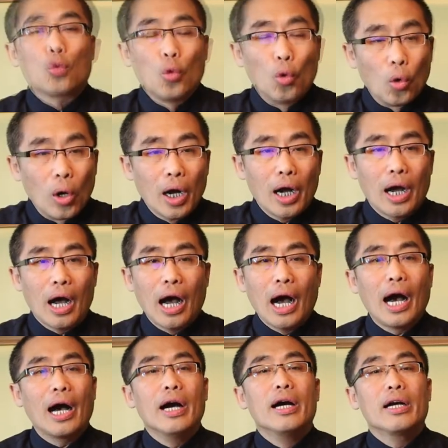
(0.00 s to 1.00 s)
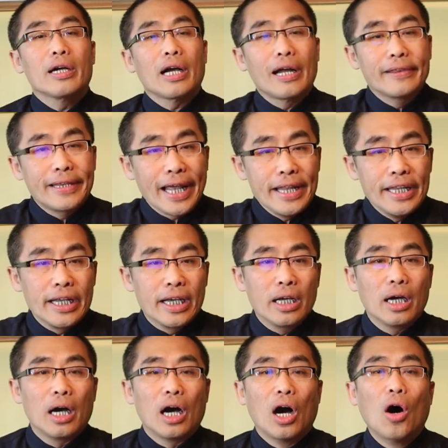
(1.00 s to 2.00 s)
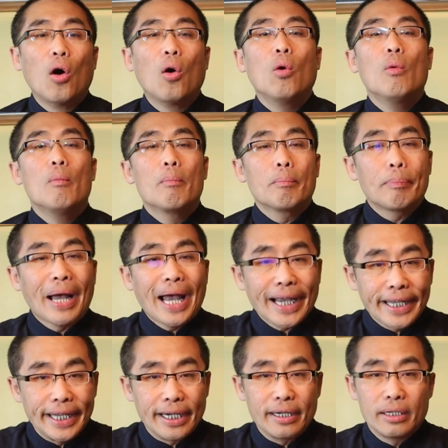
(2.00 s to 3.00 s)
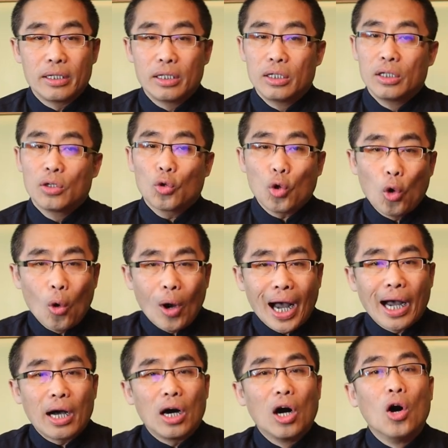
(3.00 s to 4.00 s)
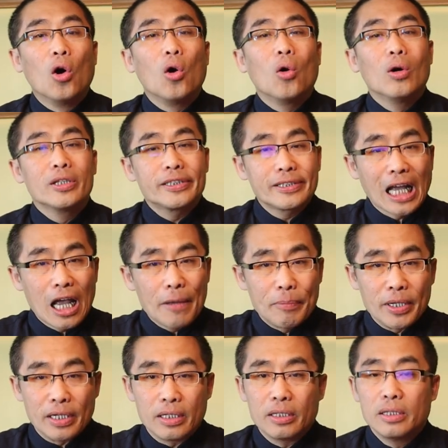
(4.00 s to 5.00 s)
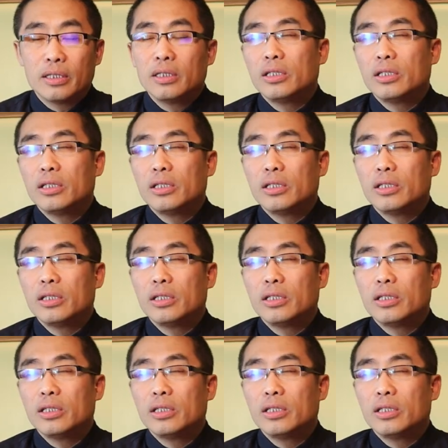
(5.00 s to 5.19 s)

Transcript: Guo are containing or packing, Kua or stepping,